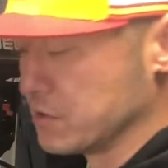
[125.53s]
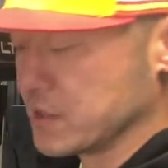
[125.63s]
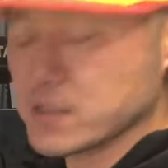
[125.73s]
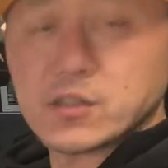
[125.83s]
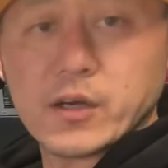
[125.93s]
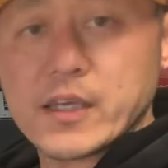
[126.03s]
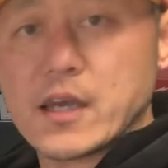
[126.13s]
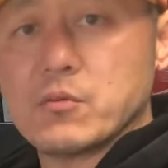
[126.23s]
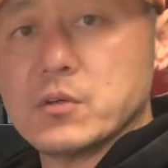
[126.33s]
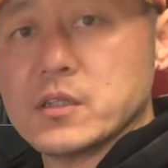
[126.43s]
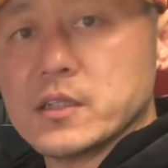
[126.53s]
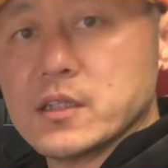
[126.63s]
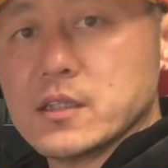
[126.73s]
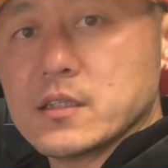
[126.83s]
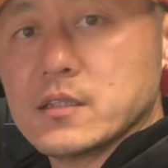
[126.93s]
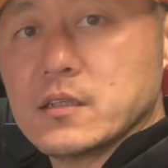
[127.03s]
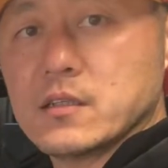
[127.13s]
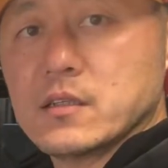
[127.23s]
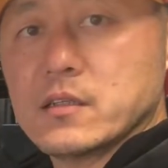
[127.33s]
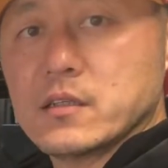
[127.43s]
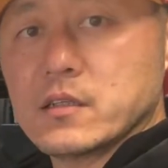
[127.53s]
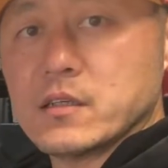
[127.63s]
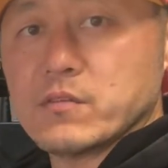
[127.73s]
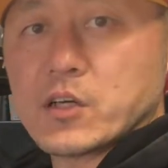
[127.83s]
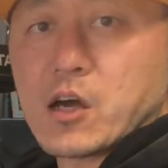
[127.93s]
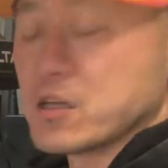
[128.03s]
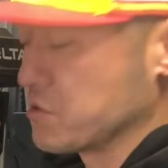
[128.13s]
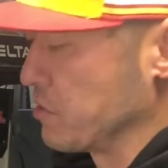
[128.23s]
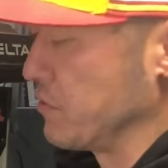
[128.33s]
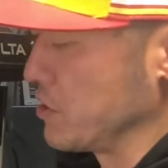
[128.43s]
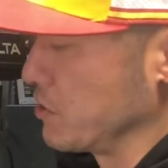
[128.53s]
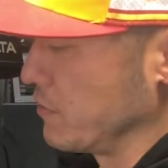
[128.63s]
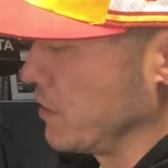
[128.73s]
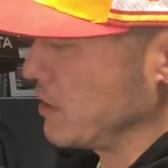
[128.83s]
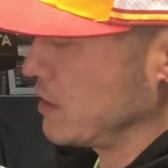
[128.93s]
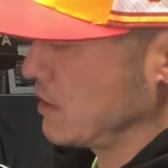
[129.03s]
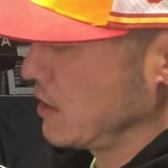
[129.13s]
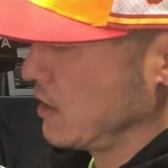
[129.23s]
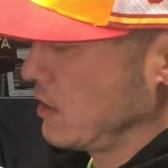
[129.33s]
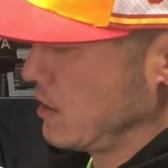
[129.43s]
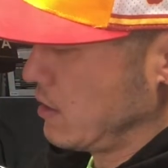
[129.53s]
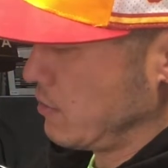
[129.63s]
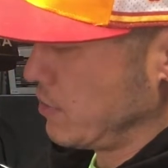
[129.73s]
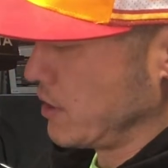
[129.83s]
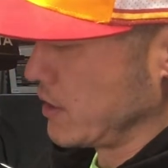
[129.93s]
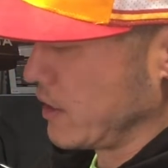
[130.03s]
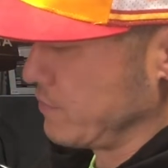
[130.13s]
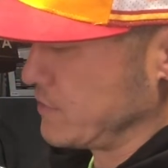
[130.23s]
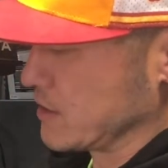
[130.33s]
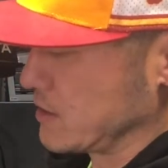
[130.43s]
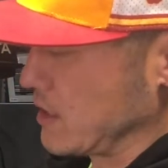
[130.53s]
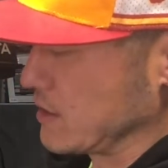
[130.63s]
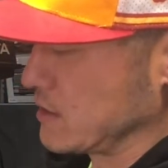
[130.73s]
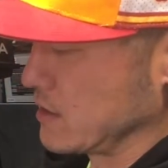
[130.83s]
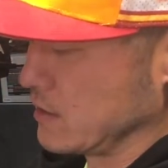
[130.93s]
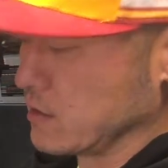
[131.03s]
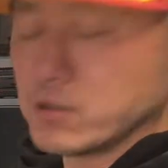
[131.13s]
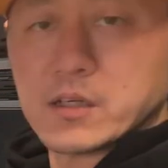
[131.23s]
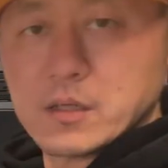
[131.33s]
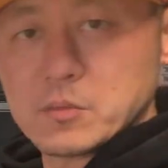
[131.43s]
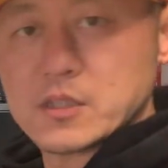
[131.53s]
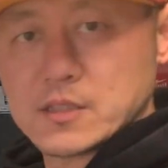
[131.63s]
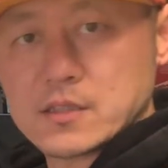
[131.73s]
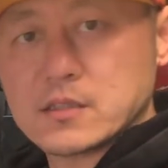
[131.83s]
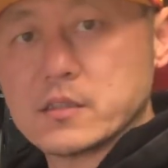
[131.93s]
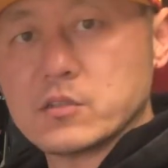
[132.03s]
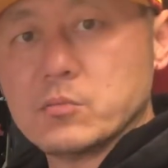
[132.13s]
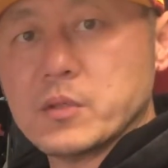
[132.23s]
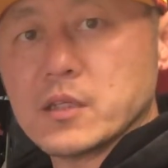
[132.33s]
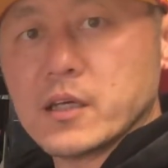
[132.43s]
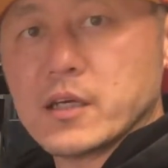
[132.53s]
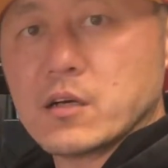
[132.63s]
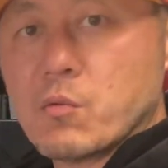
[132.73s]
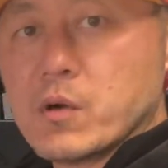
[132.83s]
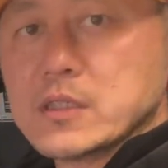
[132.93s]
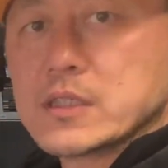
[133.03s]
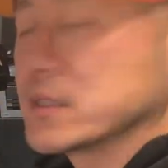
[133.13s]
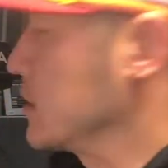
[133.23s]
it, so I can't really give an honest review of it, but I've just tested a little, and I'm going to test a little bit later once